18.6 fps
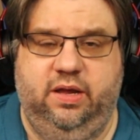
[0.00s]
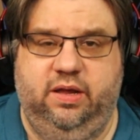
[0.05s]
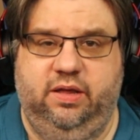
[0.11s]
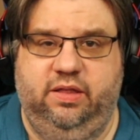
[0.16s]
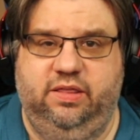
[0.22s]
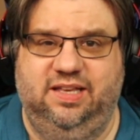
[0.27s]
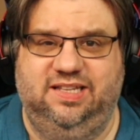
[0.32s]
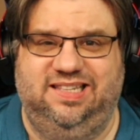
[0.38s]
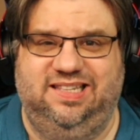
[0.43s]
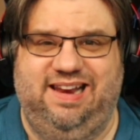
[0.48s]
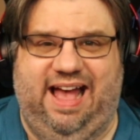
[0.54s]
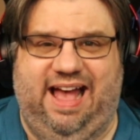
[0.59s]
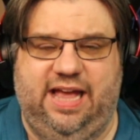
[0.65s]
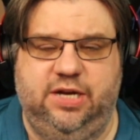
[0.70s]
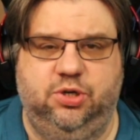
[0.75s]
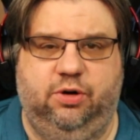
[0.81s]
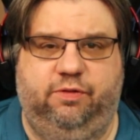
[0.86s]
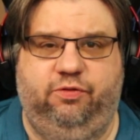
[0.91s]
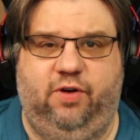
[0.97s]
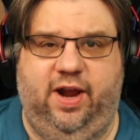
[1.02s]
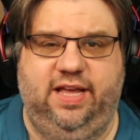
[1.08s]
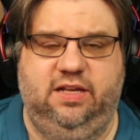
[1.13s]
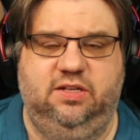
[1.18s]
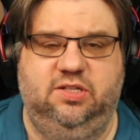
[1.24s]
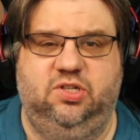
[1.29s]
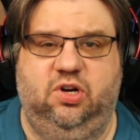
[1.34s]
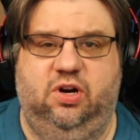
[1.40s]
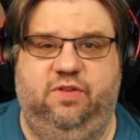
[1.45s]
this Nigel Frank
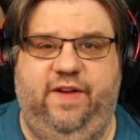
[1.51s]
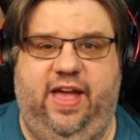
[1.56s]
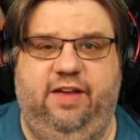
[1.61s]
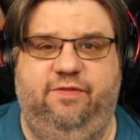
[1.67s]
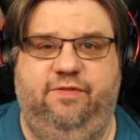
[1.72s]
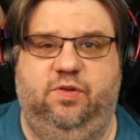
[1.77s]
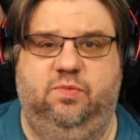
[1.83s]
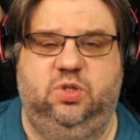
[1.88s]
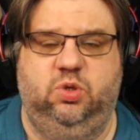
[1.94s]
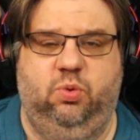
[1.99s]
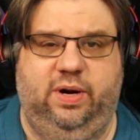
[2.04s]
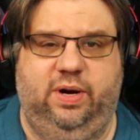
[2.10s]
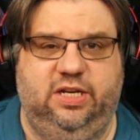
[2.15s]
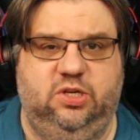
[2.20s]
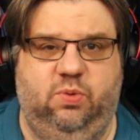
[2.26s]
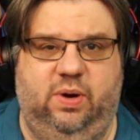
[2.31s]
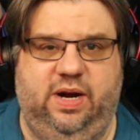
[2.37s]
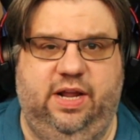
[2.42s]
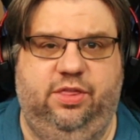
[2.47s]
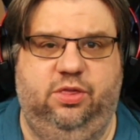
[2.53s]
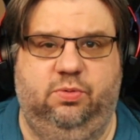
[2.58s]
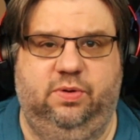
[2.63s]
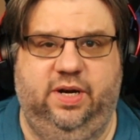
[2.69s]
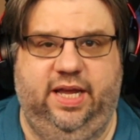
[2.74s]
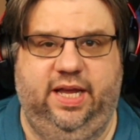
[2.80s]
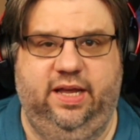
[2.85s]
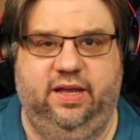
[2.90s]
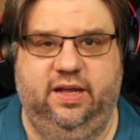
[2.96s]
survey from
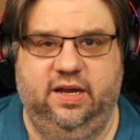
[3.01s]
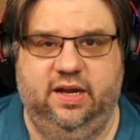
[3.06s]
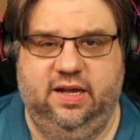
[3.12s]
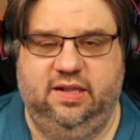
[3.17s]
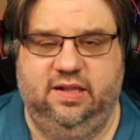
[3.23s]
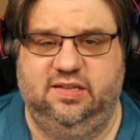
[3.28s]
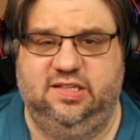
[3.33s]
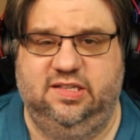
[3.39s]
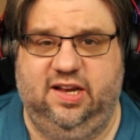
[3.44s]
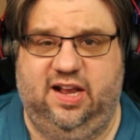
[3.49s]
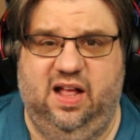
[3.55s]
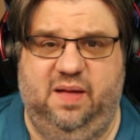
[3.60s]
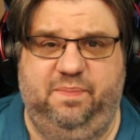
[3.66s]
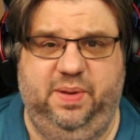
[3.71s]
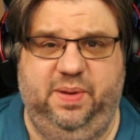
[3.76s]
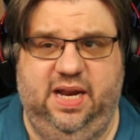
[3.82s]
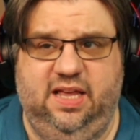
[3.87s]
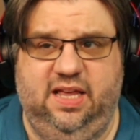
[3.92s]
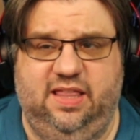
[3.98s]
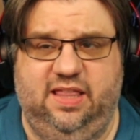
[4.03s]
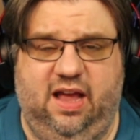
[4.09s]
2023. This is a company, they